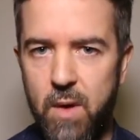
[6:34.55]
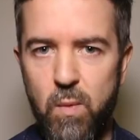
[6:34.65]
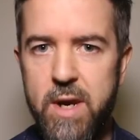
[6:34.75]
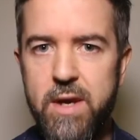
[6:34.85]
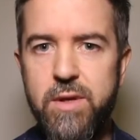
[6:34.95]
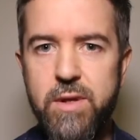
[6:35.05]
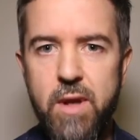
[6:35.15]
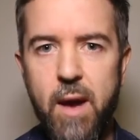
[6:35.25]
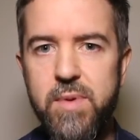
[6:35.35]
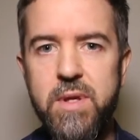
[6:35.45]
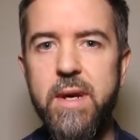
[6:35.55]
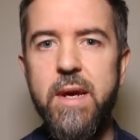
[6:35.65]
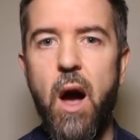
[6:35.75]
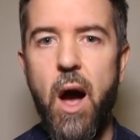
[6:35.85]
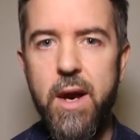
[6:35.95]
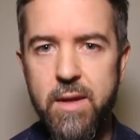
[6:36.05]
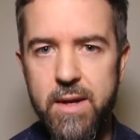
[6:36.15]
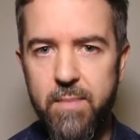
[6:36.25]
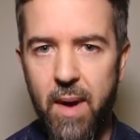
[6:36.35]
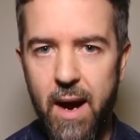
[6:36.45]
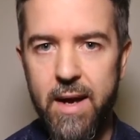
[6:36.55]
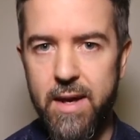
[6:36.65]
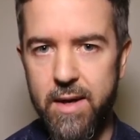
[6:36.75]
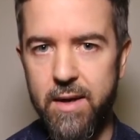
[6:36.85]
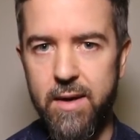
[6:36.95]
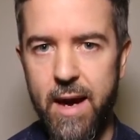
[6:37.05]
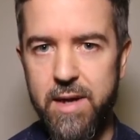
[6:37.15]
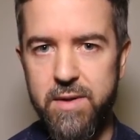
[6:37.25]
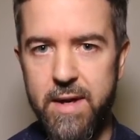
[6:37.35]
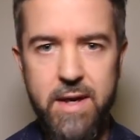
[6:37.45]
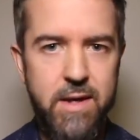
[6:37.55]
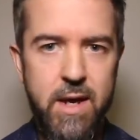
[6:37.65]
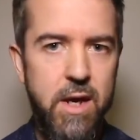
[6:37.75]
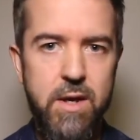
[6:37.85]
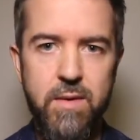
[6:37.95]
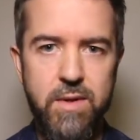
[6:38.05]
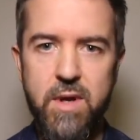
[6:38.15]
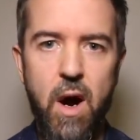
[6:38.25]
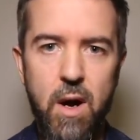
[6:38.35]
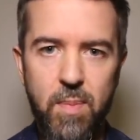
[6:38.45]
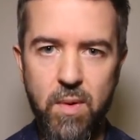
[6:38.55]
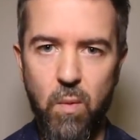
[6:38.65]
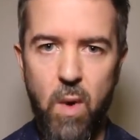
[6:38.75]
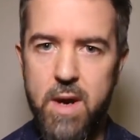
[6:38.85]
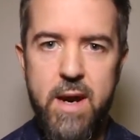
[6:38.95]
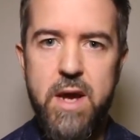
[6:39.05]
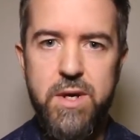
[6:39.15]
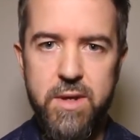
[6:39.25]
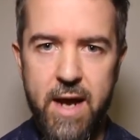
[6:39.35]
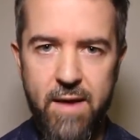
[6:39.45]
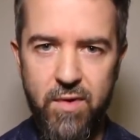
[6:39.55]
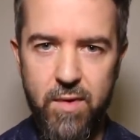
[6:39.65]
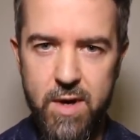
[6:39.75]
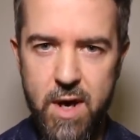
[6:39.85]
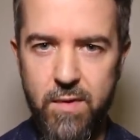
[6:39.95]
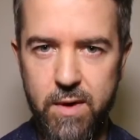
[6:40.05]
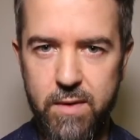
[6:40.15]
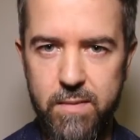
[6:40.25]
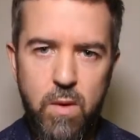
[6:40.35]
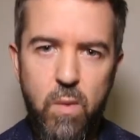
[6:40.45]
We need to stop sitting idly by here as they continue to topple one nation after another.